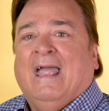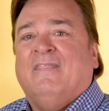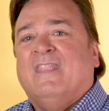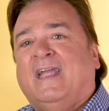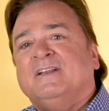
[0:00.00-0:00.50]

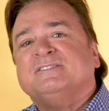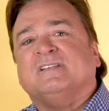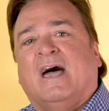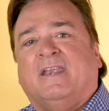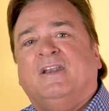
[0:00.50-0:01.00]
And they
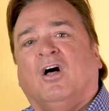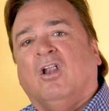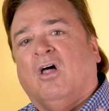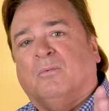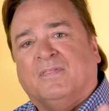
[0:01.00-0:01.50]
decided,
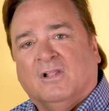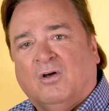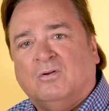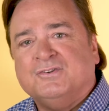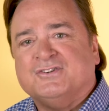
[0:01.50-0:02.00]
along with the
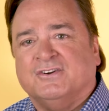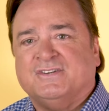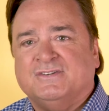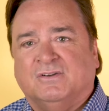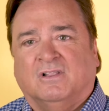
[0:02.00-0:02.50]
local
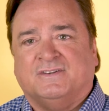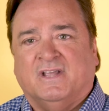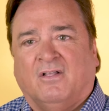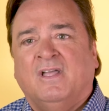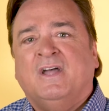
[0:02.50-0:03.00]
church in
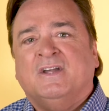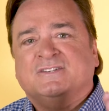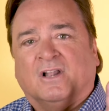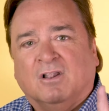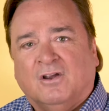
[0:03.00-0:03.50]
Tuglatil,
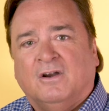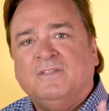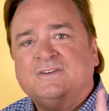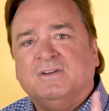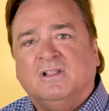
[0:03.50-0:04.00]
to
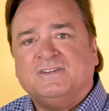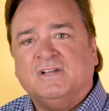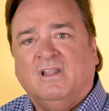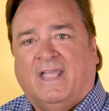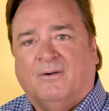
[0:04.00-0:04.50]
learn the
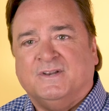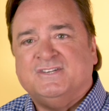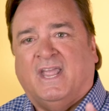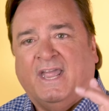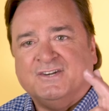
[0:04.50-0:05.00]
Tuglatil
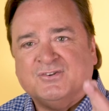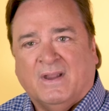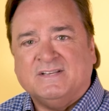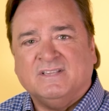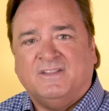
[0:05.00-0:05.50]
language and
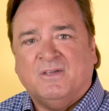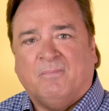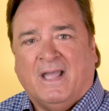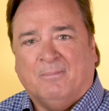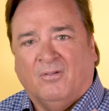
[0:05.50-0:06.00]
translate the
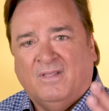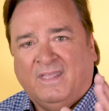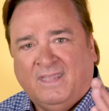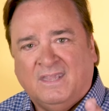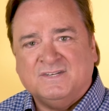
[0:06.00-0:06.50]
Bible
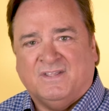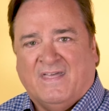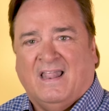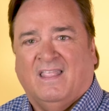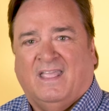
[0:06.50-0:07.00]
into that